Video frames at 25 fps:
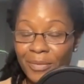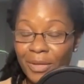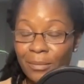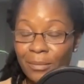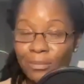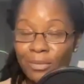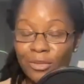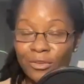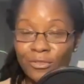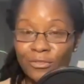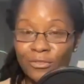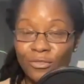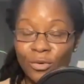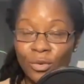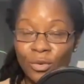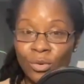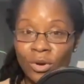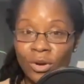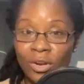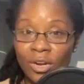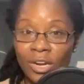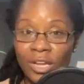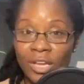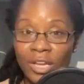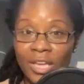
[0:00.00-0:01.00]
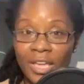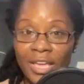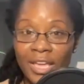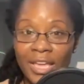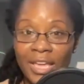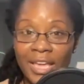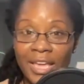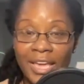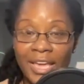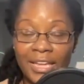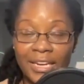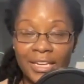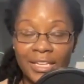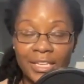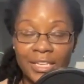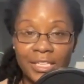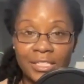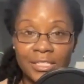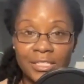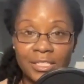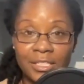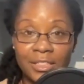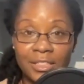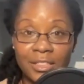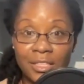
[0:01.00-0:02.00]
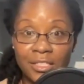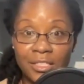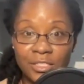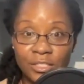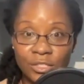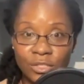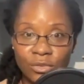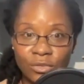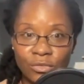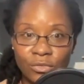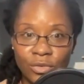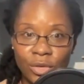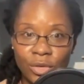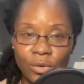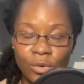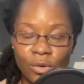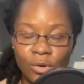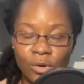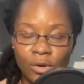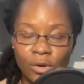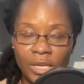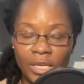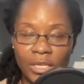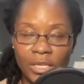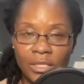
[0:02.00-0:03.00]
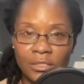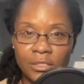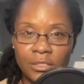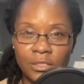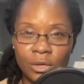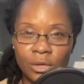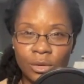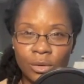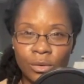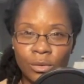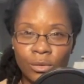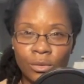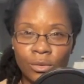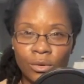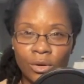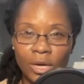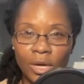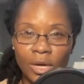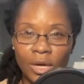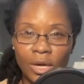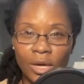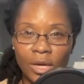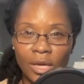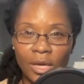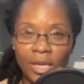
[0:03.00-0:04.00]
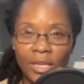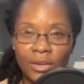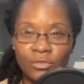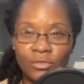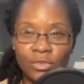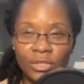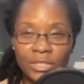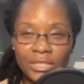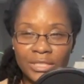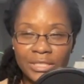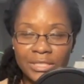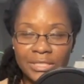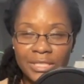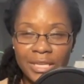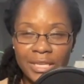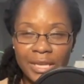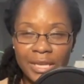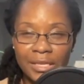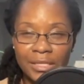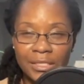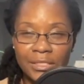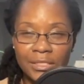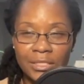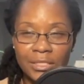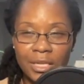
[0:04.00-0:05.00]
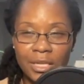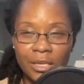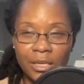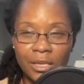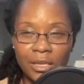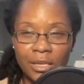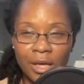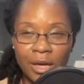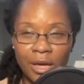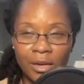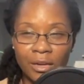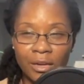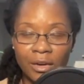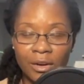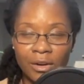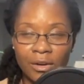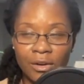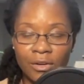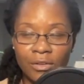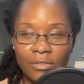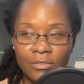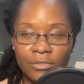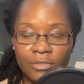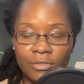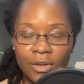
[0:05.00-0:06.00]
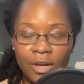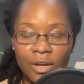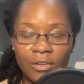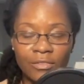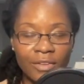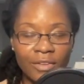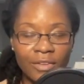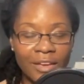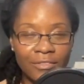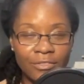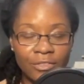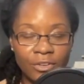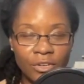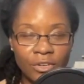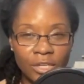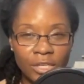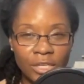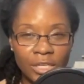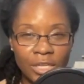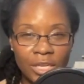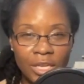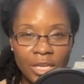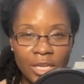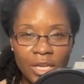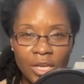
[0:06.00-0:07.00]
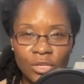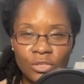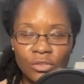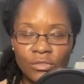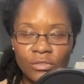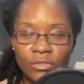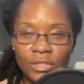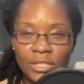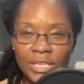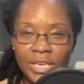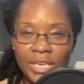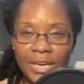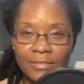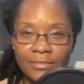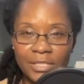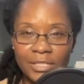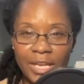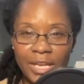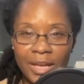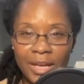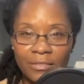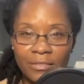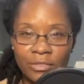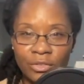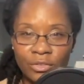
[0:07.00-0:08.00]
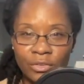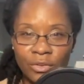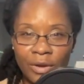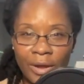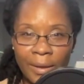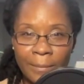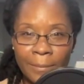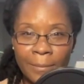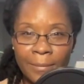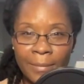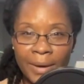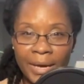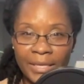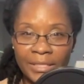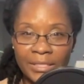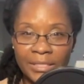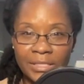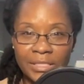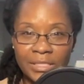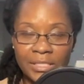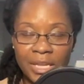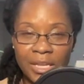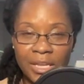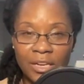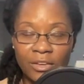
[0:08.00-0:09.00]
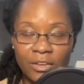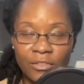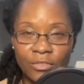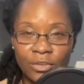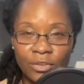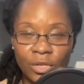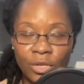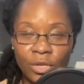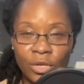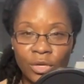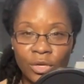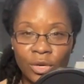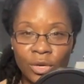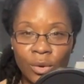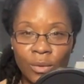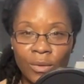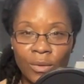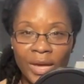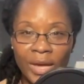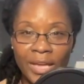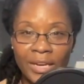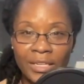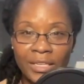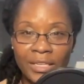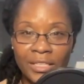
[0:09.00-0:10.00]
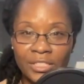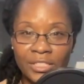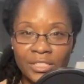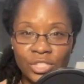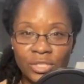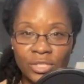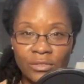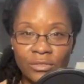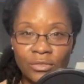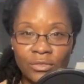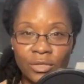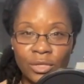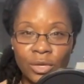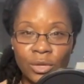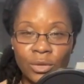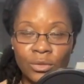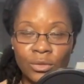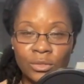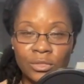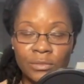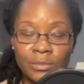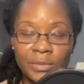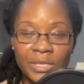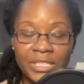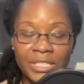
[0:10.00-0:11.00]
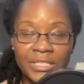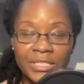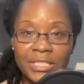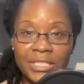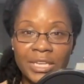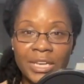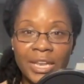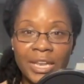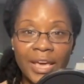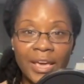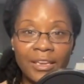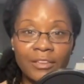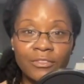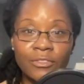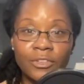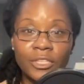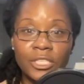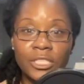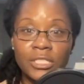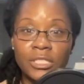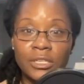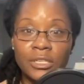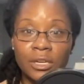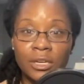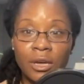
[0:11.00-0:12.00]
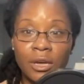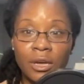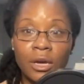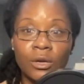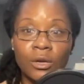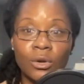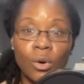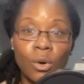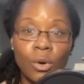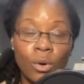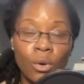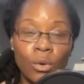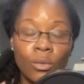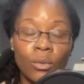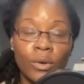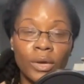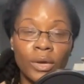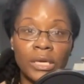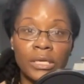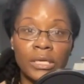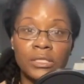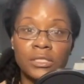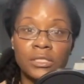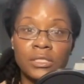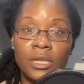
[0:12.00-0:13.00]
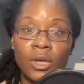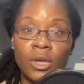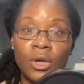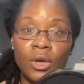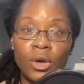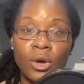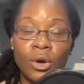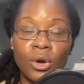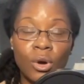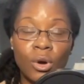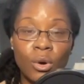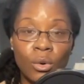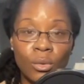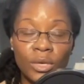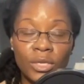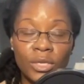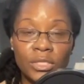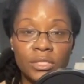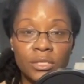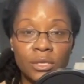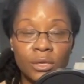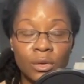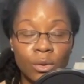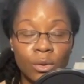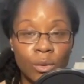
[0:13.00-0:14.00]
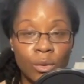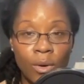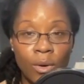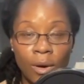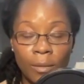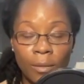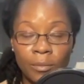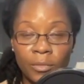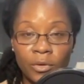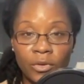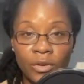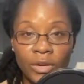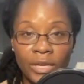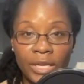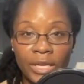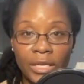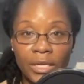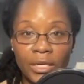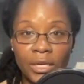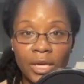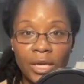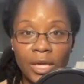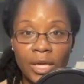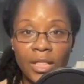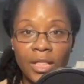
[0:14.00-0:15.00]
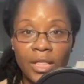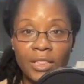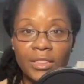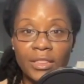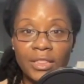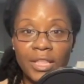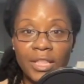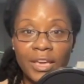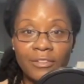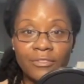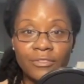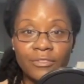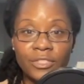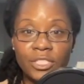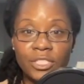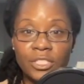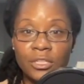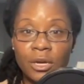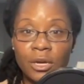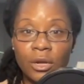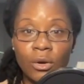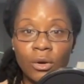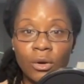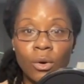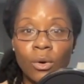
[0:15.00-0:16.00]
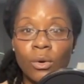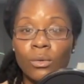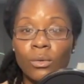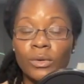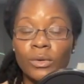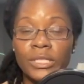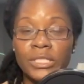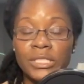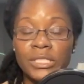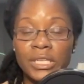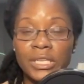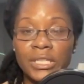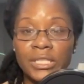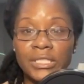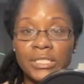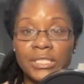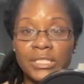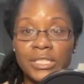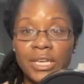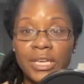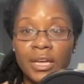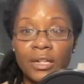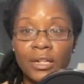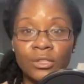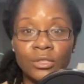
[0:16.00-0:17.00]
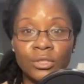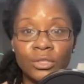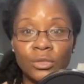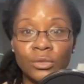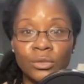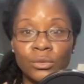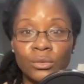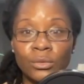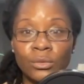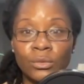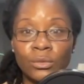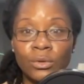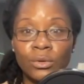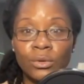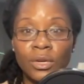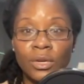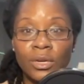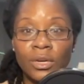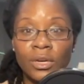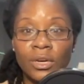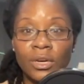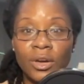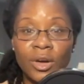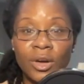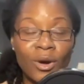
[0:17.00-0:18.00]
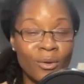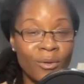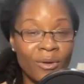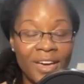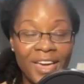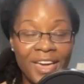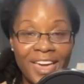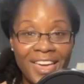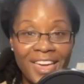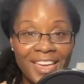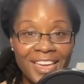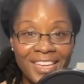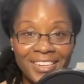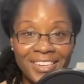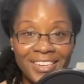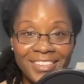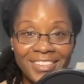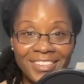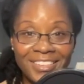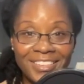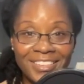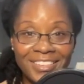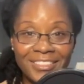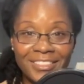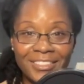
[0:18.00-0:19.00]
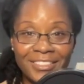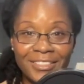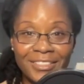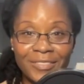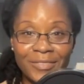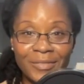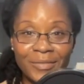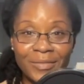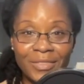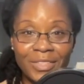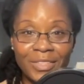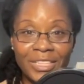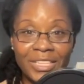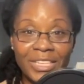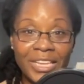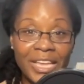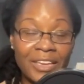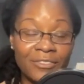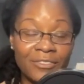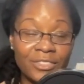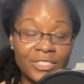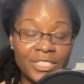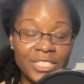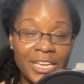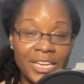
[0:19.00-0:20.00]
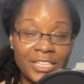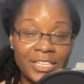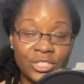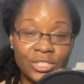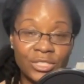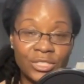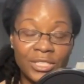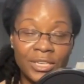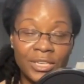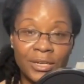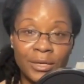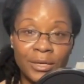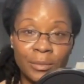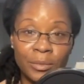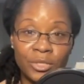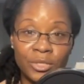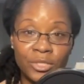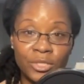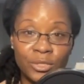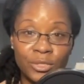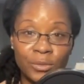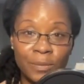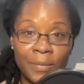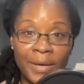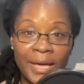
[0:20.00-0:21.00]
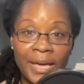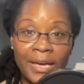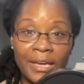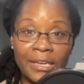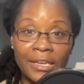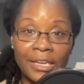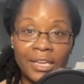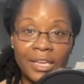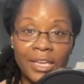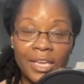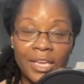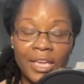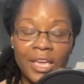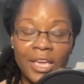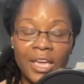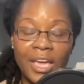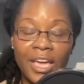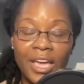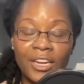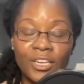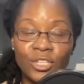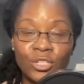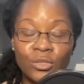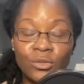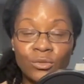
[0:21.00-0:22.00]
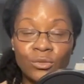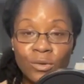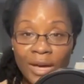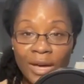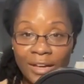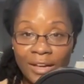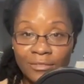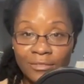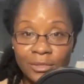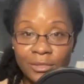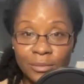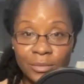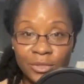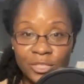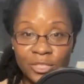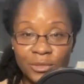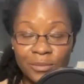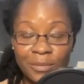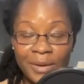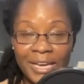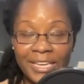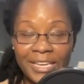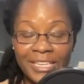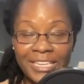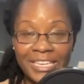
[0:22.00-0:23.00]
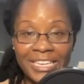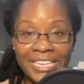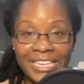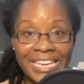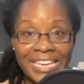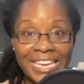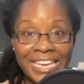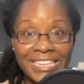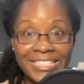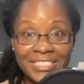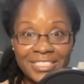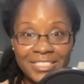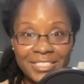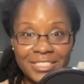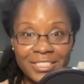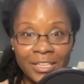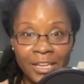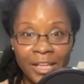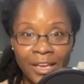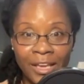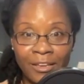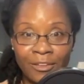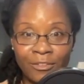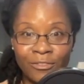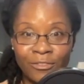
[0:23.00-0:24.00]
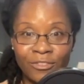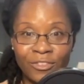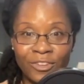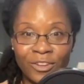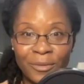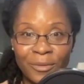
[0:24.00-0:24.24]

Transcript: before heading into this recording. So it really takes a lot of effort. You really have to have the right mindset if you're going to go ahead and achieve your goals, because life is not always going to cooperate. Life is not always going to tell you, go ahead. Life is actually going to push back, and you have to push back against life.